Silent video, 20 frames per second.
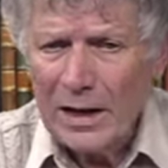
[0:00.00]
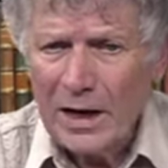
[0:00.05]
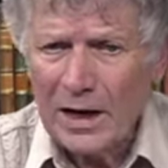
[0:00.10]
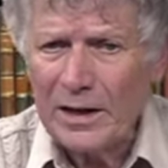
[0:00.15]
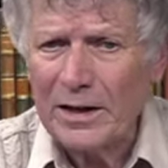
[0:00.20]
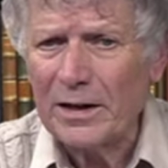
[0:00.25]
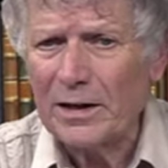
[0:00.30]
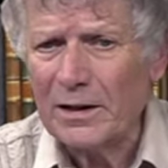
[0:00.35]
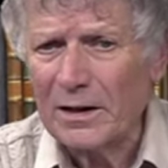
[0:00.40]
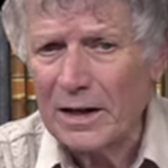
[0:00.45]
A
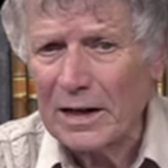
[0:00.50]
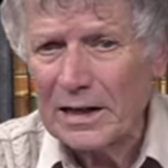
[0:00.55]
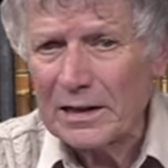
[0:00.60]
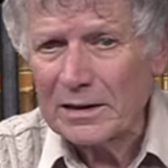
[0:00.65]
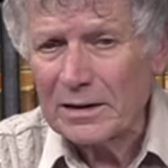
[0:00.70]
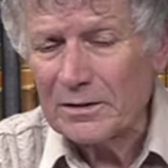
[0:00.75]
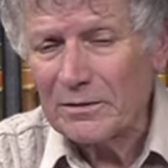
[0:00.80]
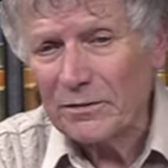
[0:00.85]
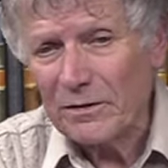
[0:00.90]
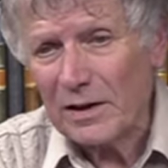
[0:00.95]
year
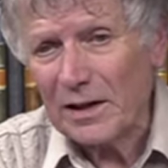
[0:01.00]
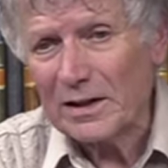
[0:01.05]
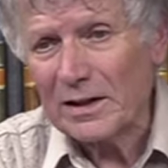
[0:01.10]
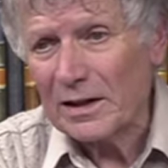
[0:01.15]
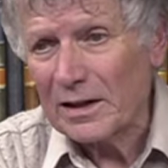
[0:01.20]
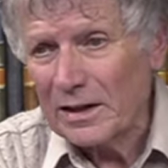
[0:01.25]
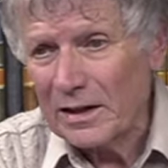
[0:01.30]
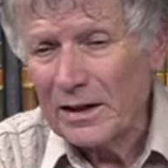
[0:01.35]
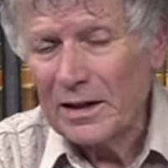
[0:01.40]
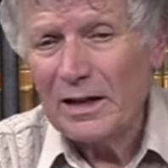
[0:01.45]
later,
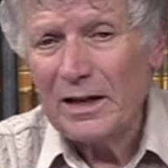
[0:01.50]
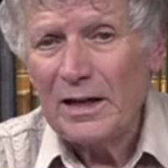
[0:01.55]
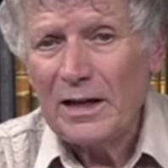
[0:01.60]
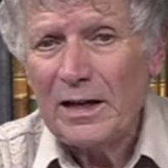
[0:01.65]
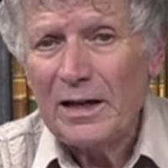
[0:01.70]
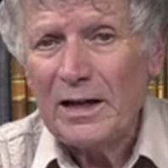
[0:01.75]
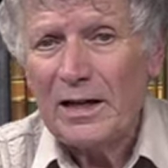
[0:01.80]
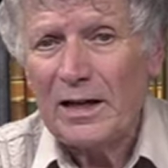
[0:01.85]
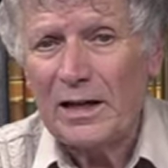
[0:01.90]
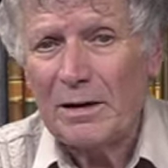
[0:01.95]
finally,
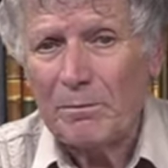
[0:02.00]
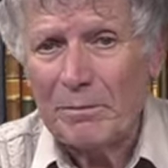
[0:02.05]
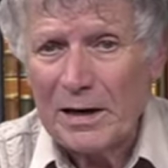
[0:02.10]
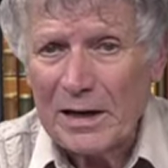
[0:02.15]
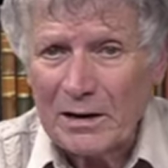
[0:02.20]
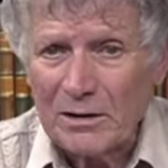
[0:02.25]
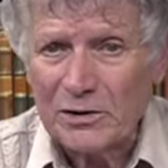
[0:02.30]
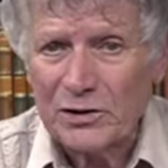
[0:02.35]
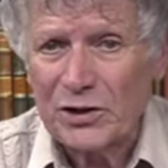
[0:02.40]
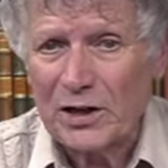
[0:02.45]
a
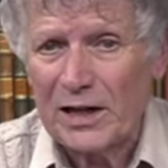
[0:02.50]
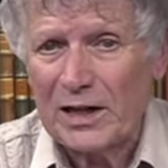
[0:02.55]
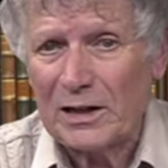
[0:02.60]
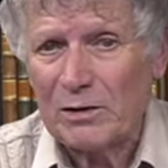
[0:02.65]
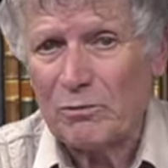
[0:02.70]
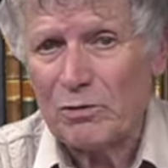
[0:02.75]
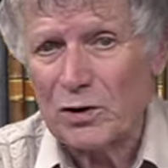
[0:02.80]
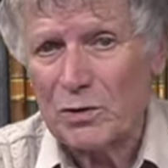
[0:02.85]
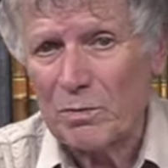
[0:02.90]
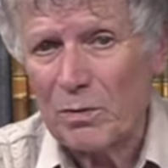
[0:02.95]
male
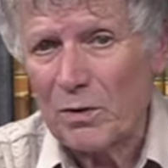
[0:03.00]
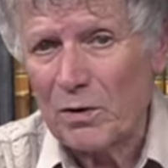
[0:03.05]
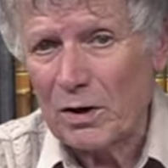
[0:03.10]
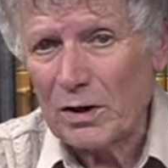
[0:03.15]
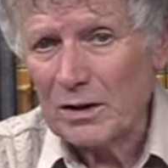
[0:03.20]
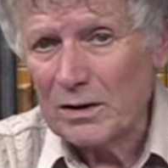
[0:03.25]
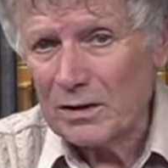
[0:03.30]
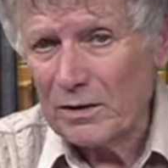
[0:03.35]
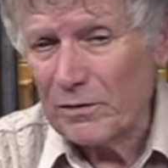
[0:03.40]
child was born,